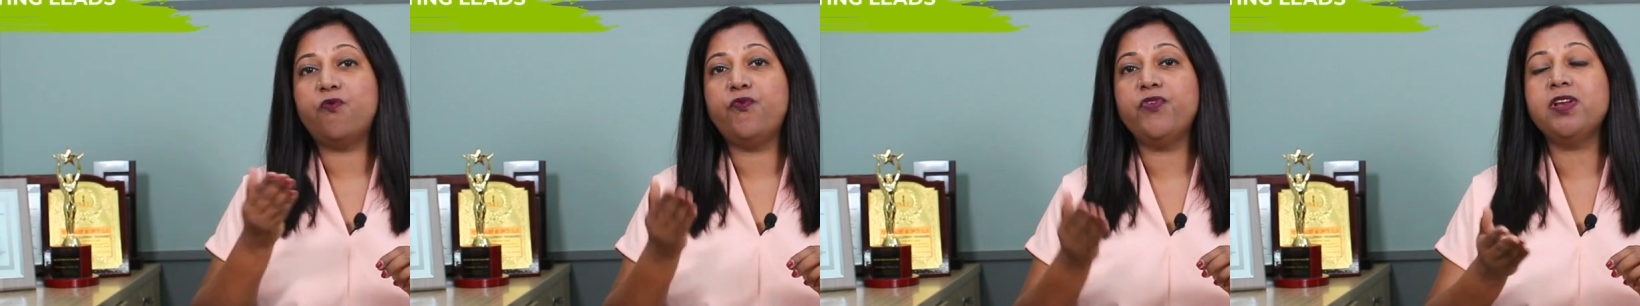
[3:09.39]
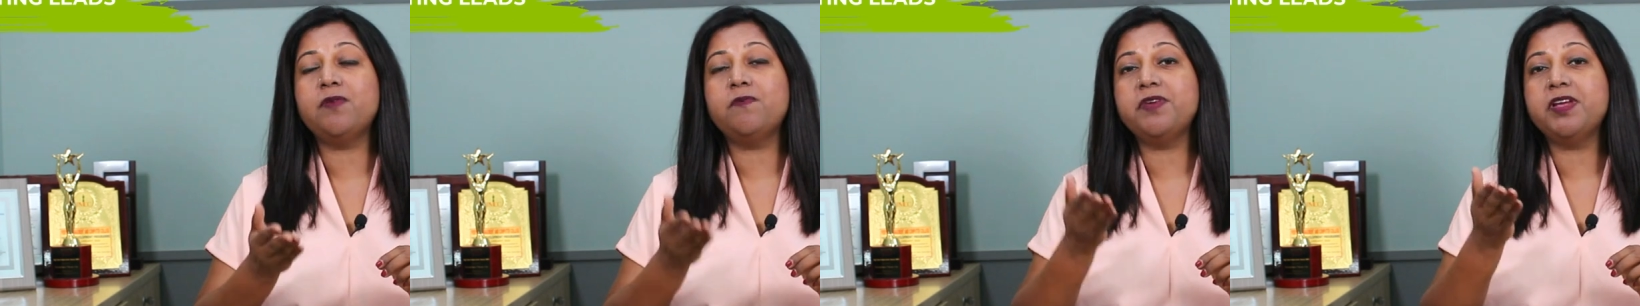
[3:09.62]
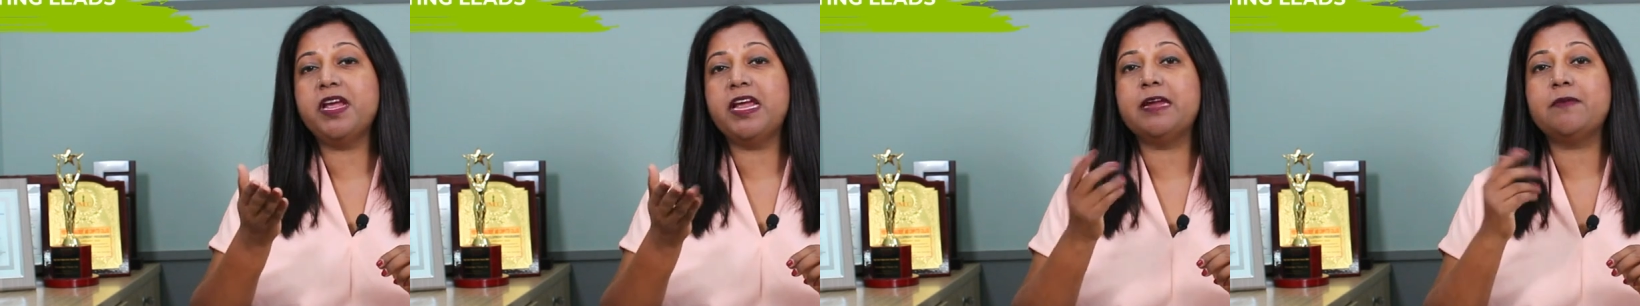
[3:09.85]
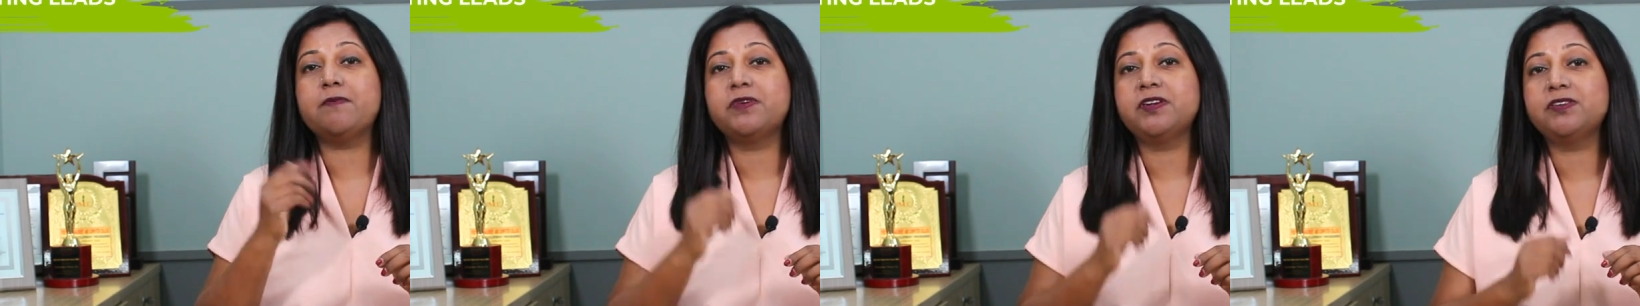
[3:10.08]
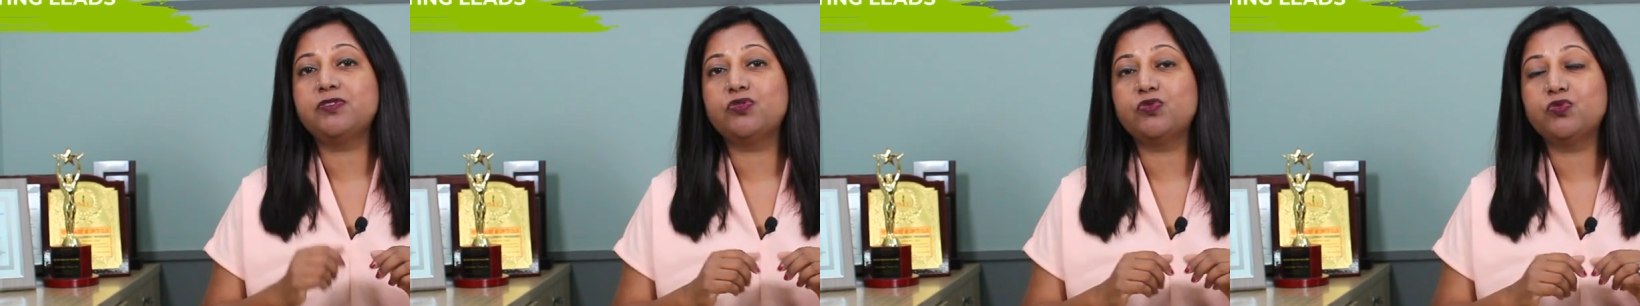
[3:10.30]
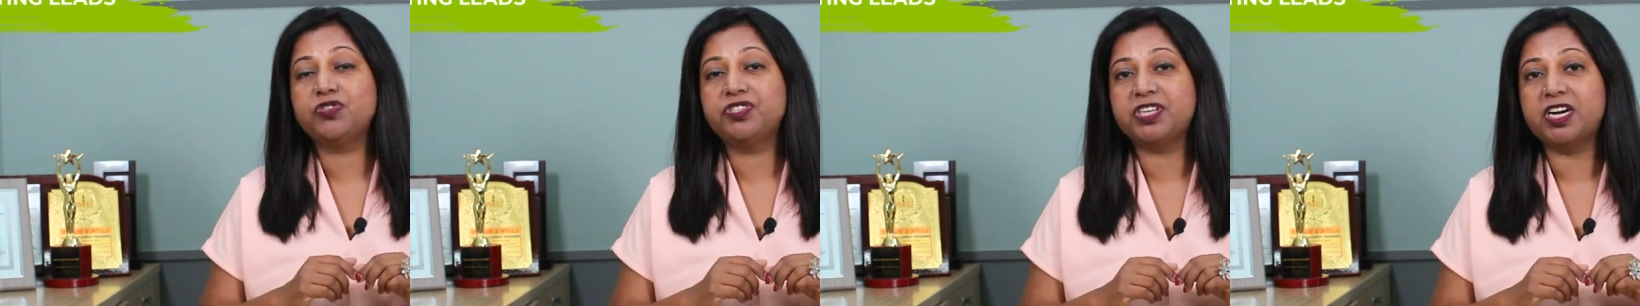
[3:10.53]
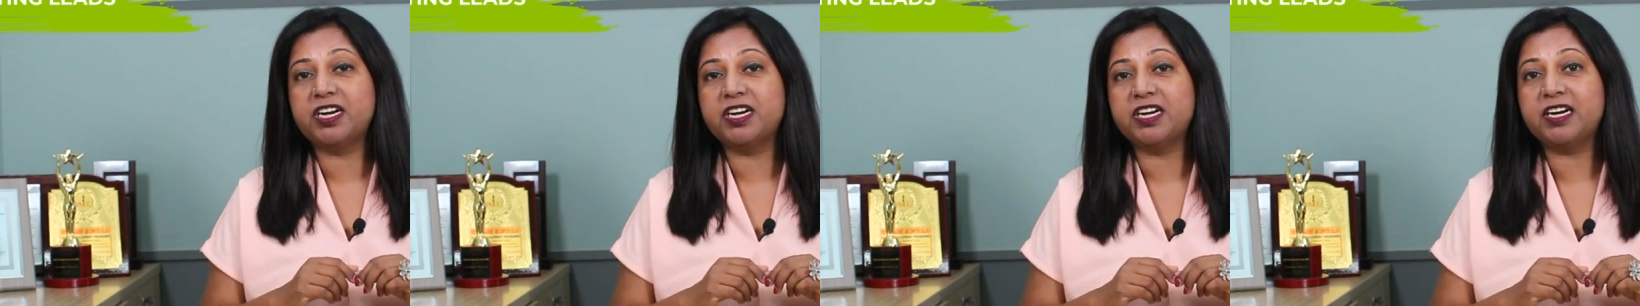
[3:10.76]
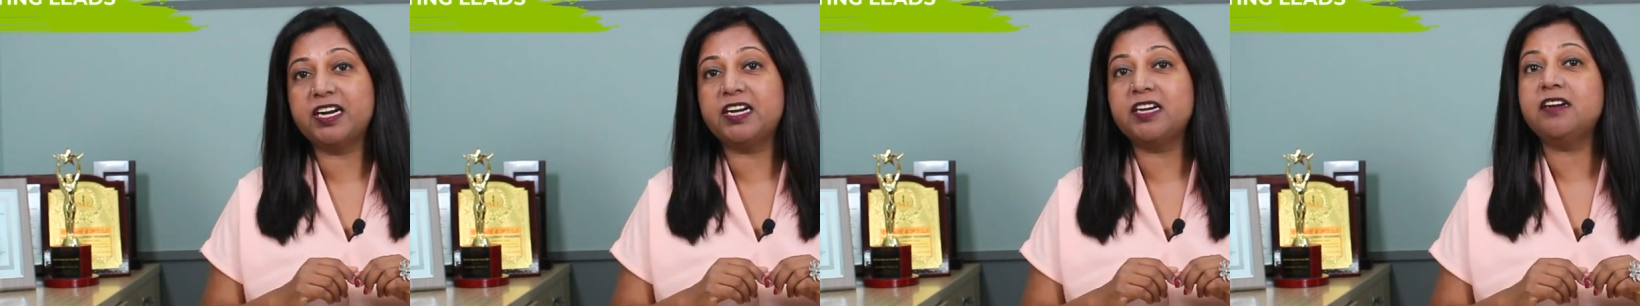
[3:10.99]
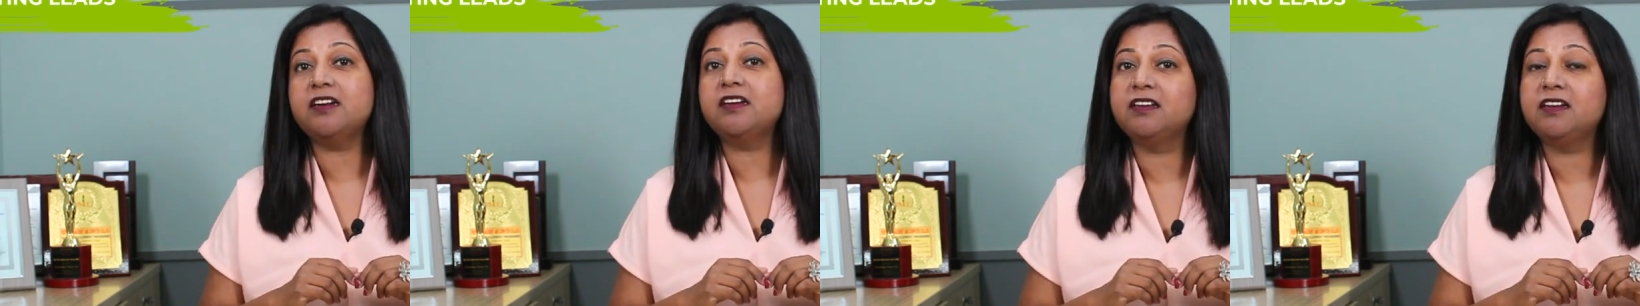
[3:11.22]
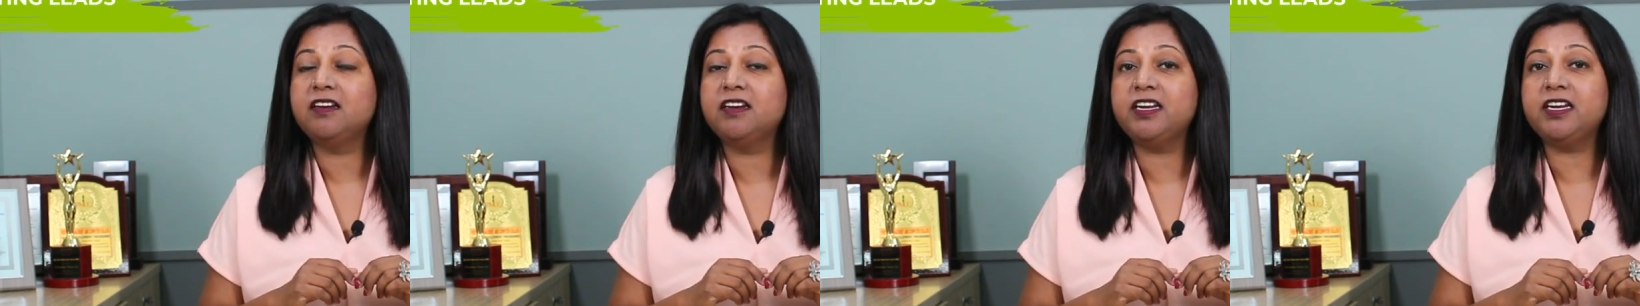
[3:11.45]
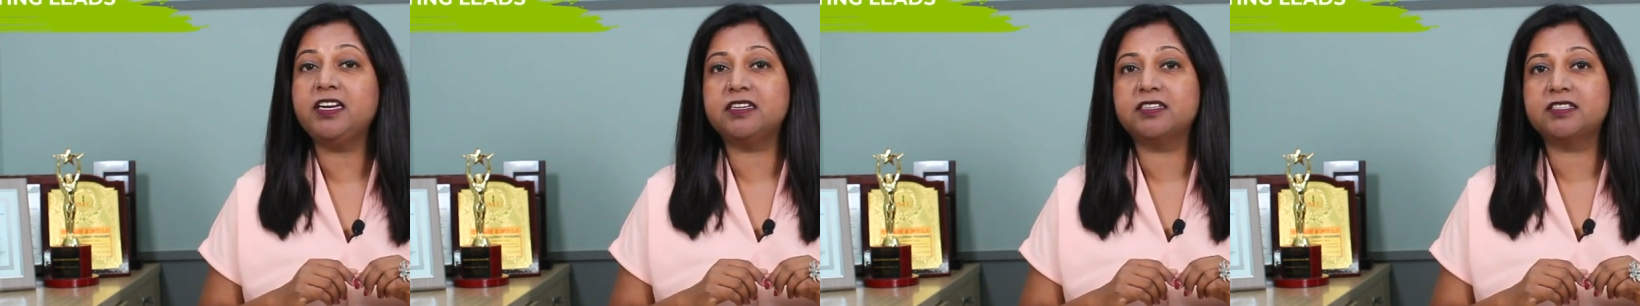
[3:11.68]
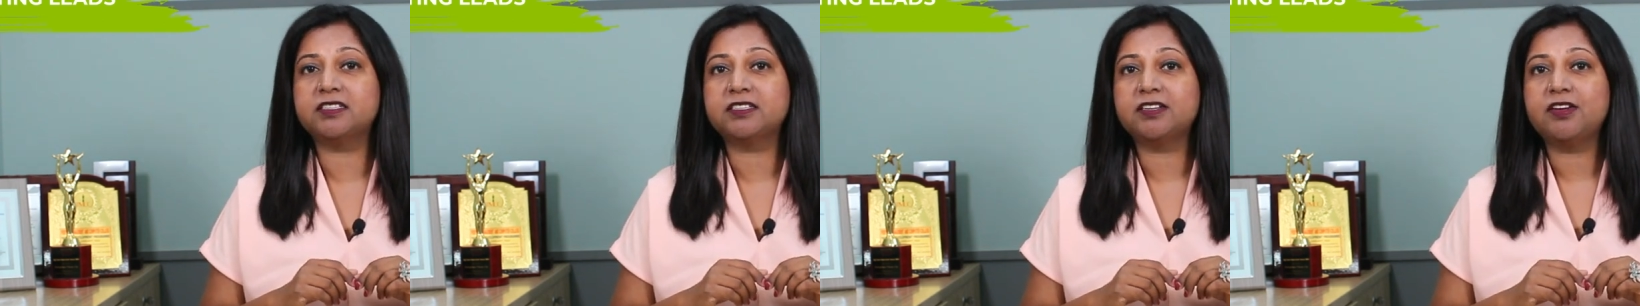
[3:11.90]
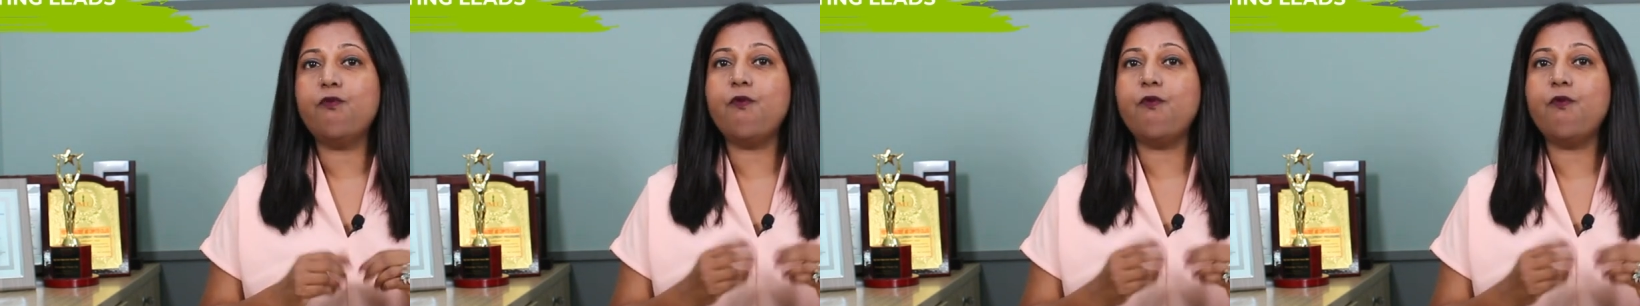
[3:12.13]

will be able to generate the leads.